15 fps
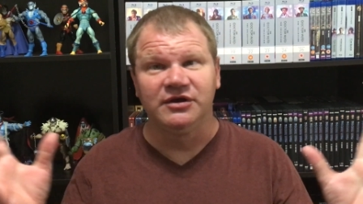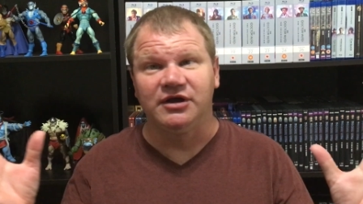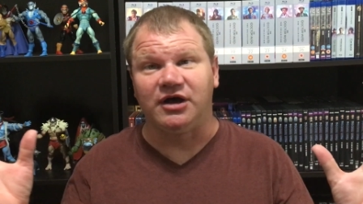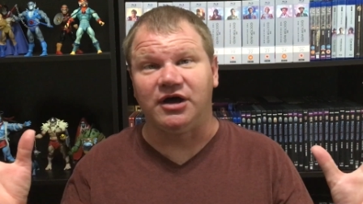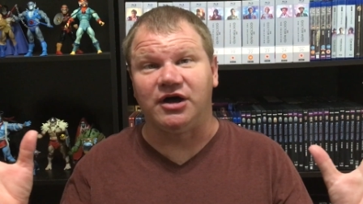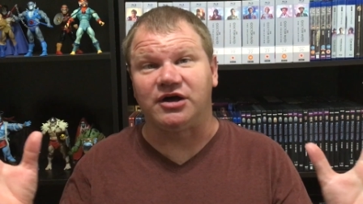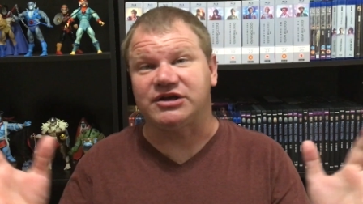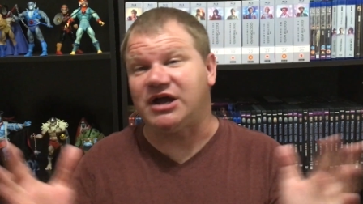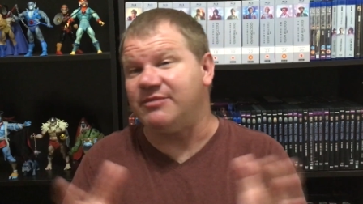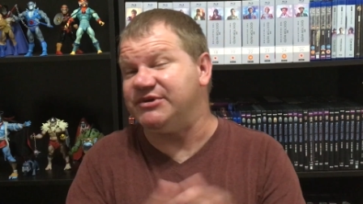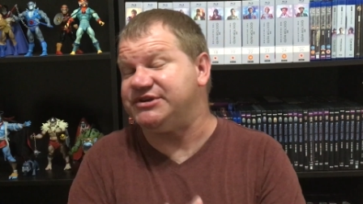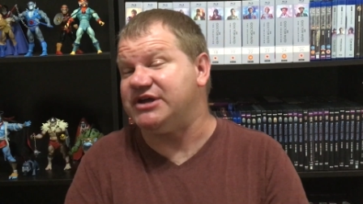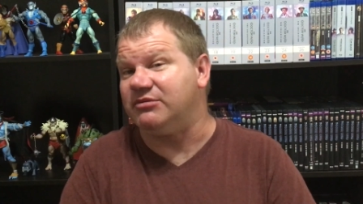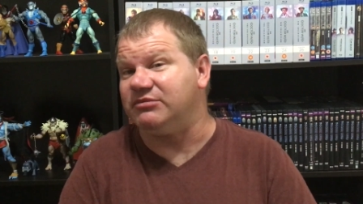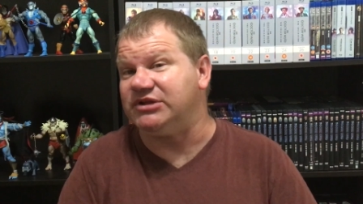
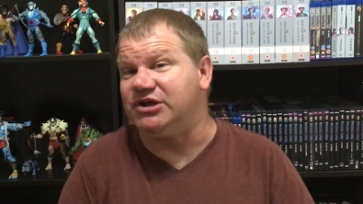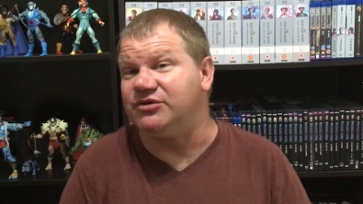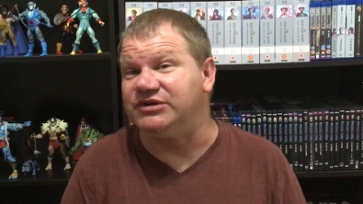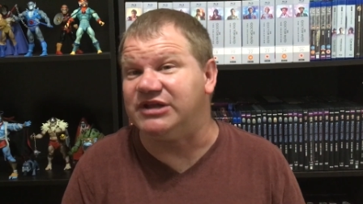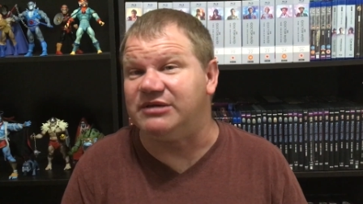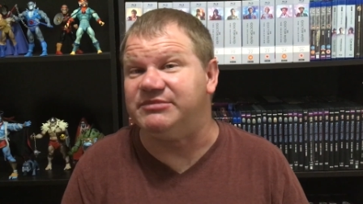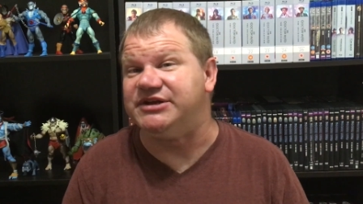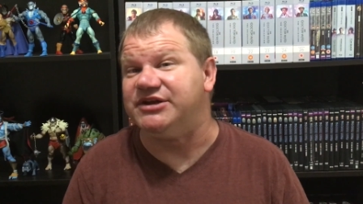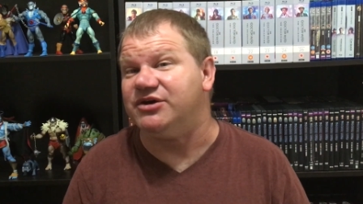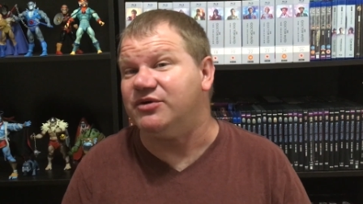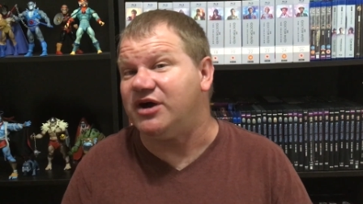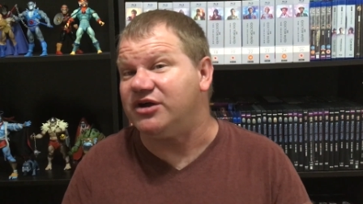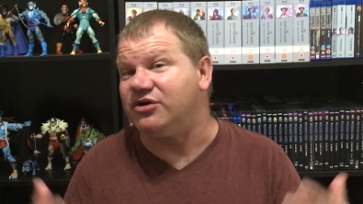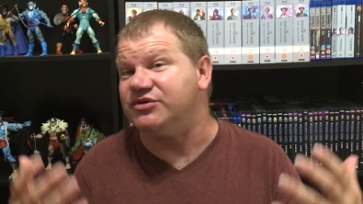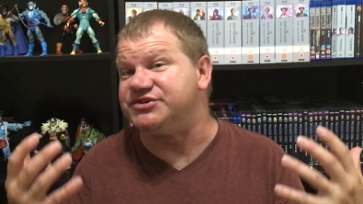Comment down below and let me know.
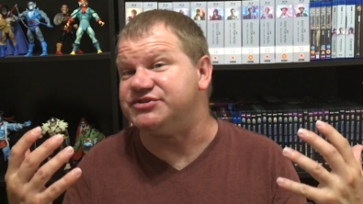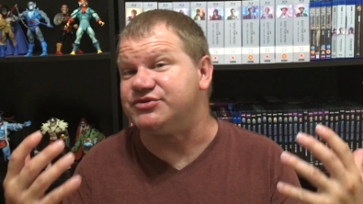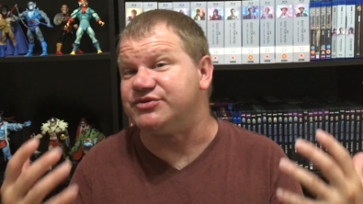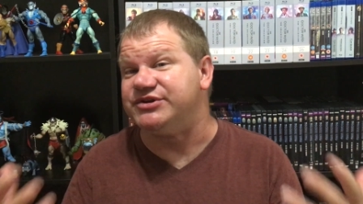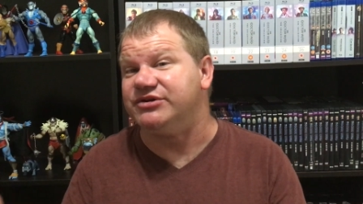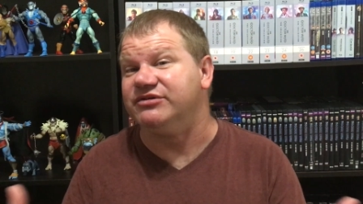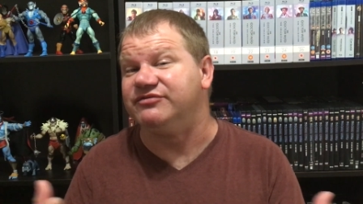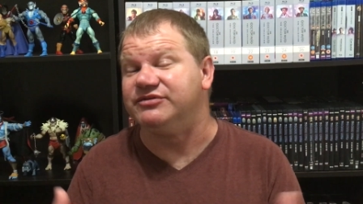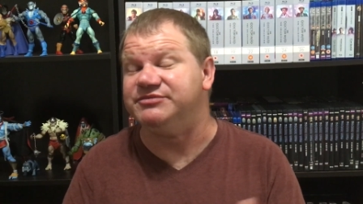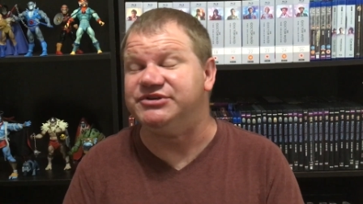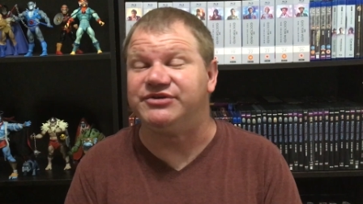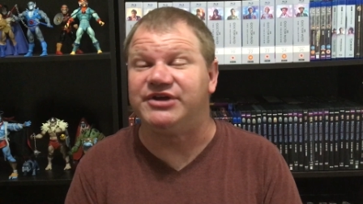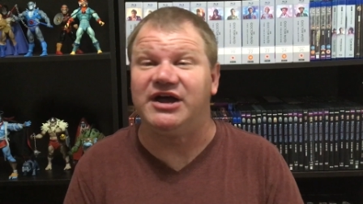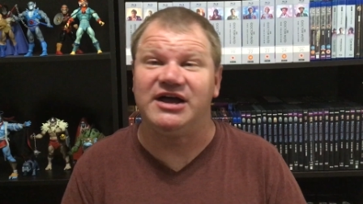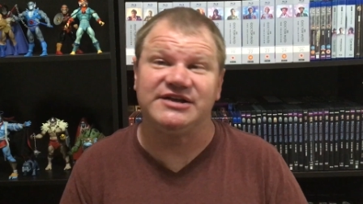I always enjoy hearing from
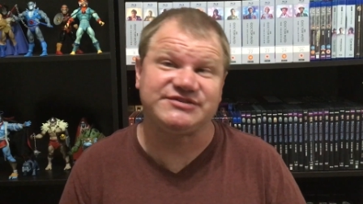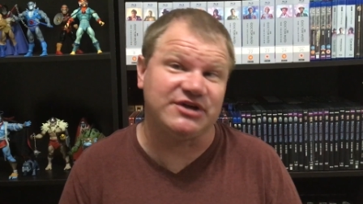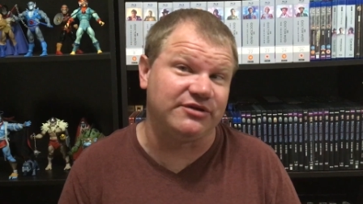you guys.